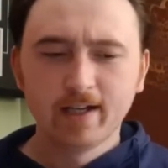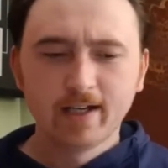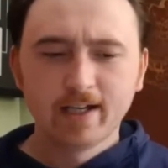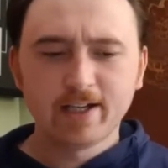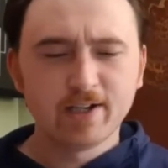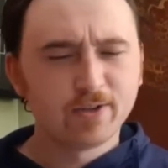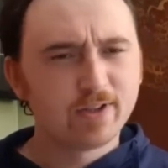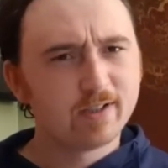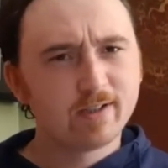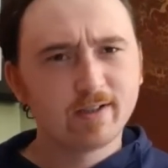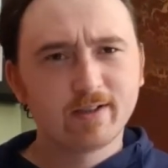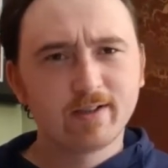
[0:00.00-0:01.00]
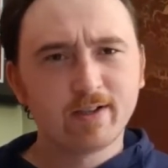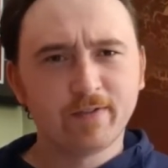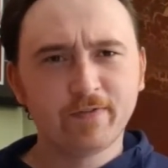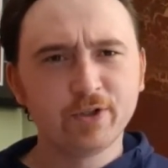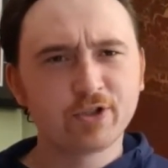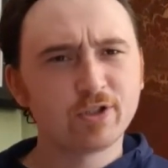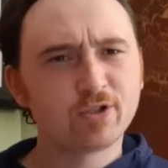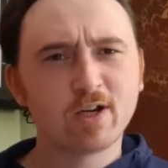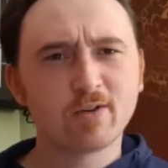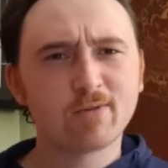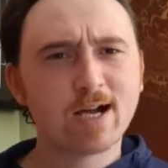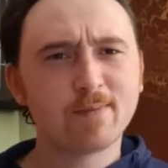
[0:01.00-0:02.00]
the future of the
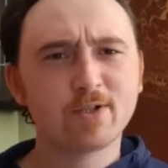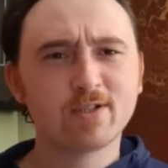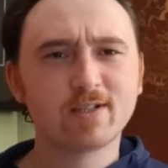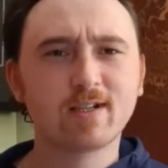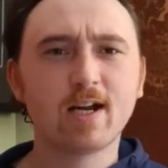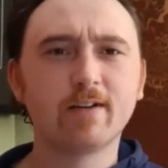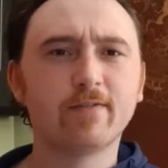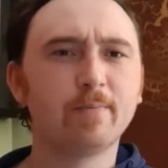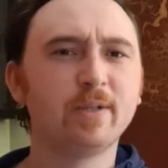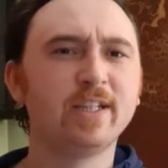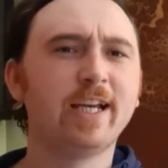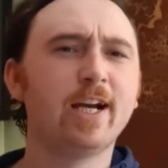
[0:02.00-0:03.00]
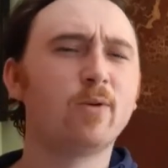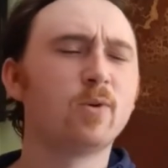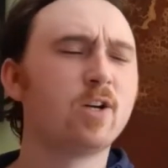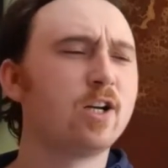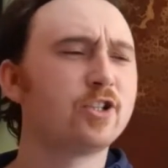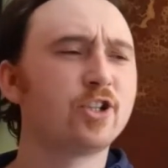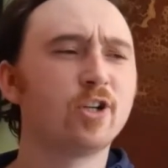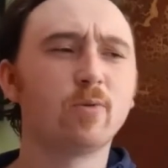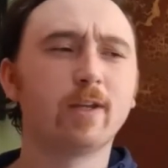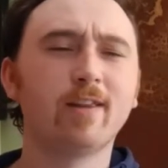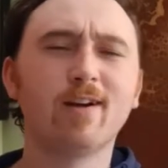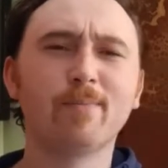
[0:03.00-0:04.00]
Toronto Raptors is kind of up in the air. We're not sure.
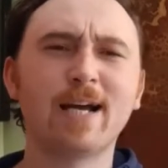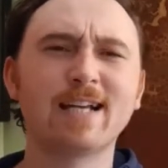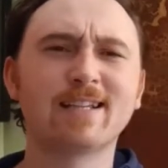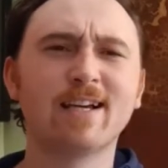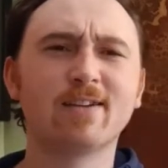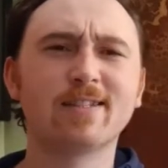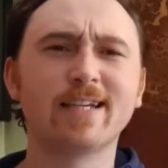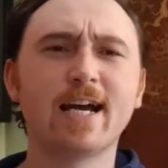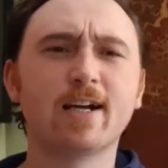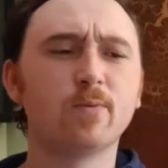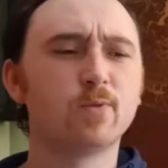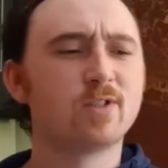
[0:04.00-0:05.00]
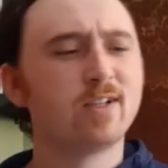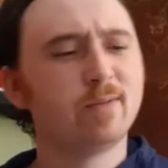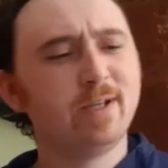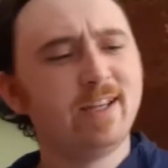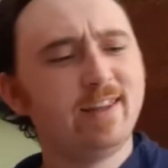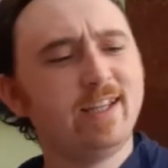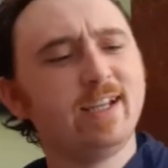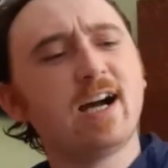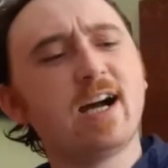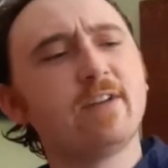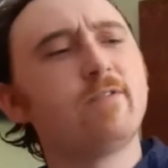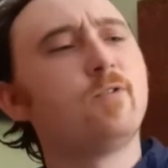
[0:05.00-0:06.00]
We thought Pascal Siakam was going to be the
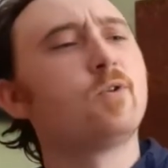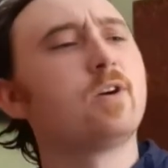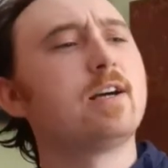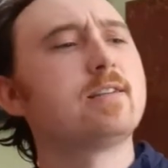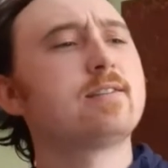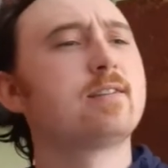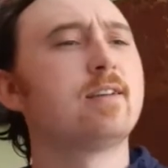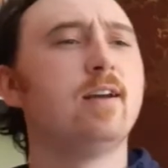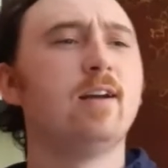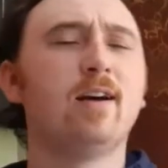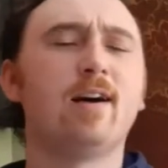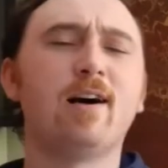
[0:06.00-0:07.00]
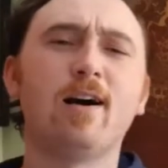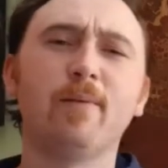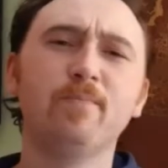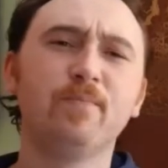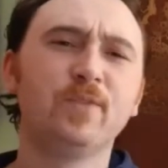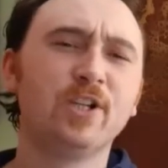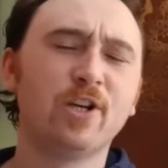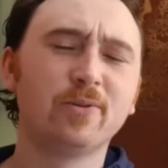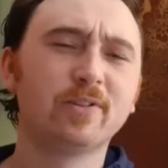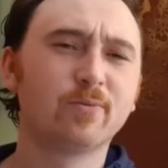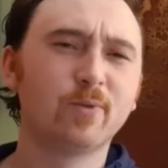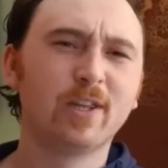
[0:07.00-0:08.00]
guy for us. And
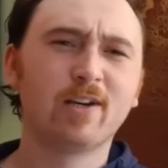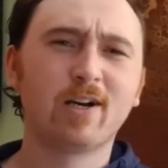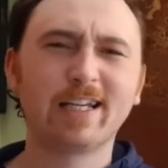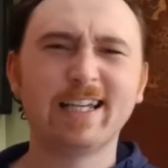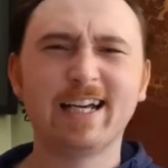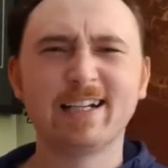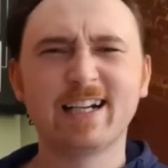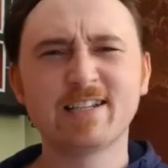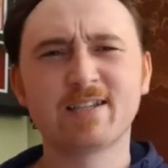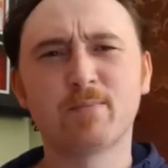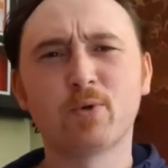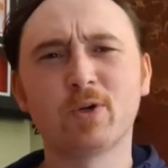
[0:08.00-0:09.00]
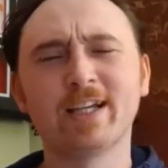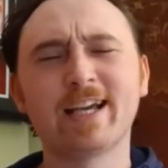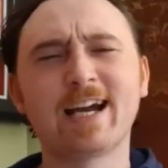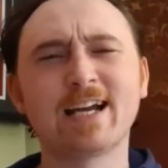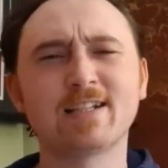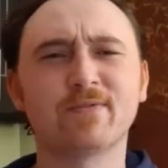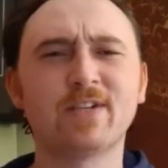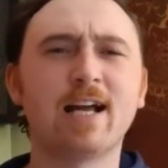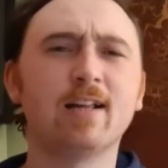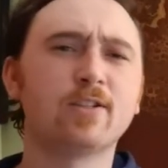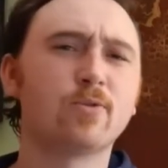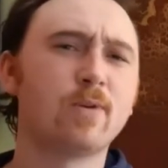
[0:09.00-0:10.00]
we thought he had a nice supporting cast of
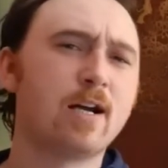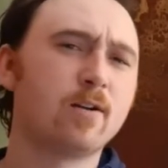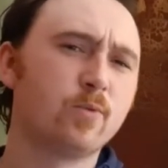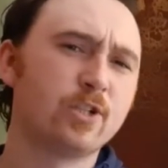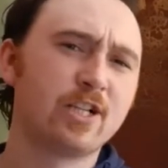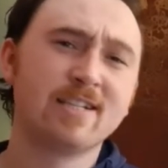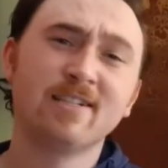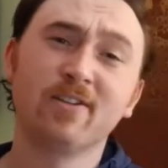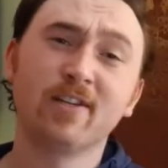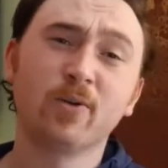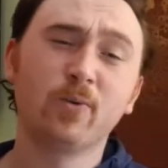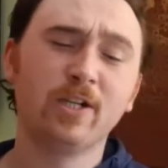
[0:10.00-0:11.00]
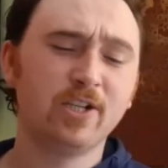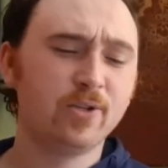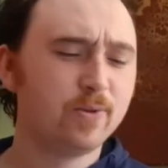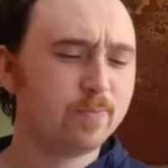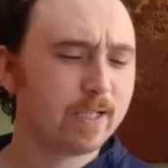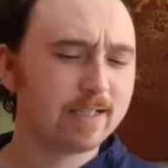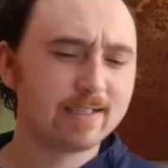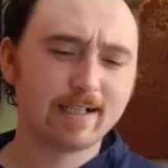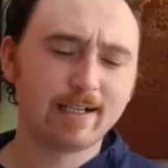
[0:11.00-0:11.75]
talent around him, which I still think we do, but